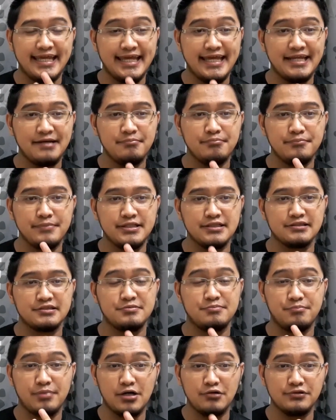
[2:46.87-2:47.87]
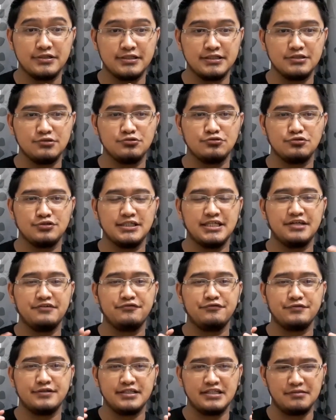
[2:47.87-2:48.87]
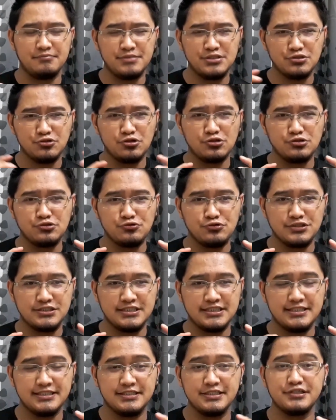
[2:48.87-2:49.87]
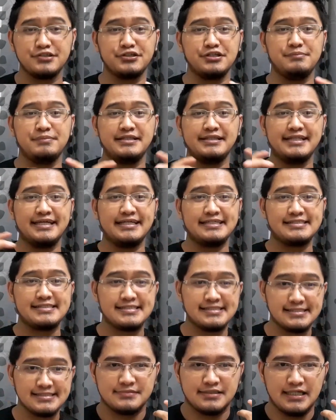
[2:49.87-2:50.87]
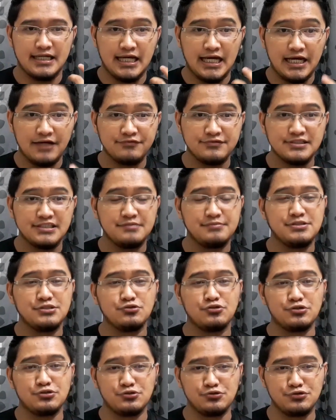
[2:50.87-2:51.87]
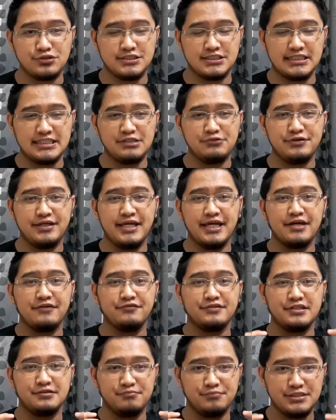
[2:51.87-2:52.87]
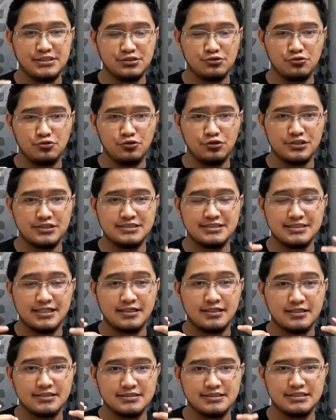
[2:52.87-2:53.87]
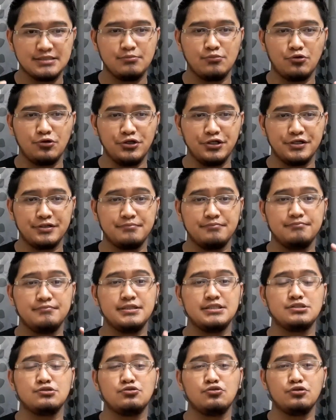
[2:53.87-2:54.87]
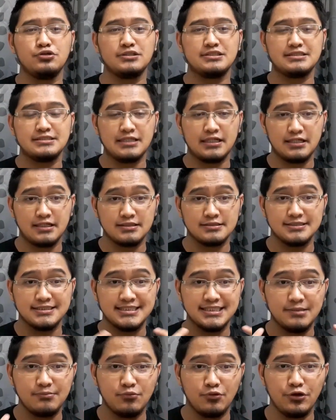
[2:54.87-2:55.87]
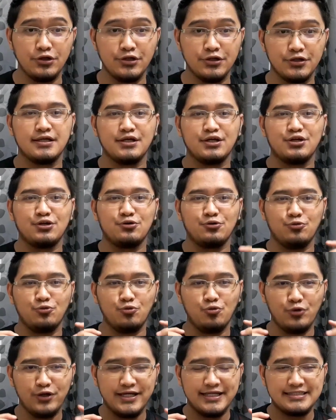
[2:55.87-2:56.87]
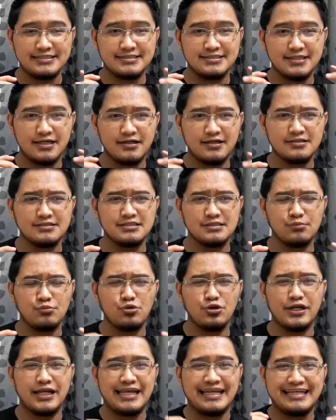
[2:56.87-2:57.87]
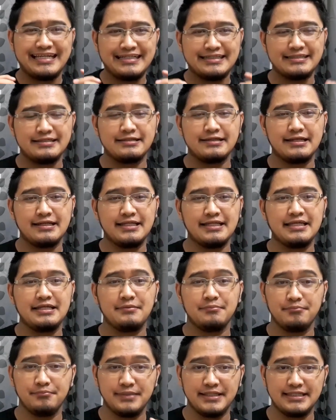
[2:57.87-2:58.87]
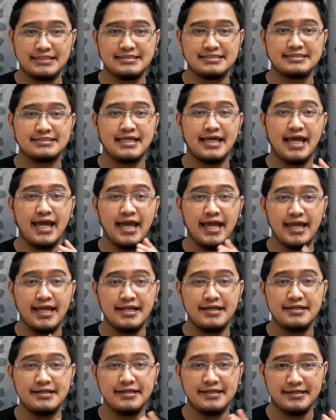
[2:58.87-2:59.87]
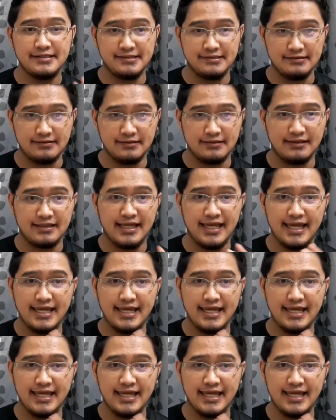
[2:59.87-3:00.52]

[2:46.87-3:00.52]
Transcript: and milk powder to give the biscuit suji the creamy taste. After biskut suji, we have the biskut sarang semut. Biskut sarang semut, where sarang semut literally means anthill.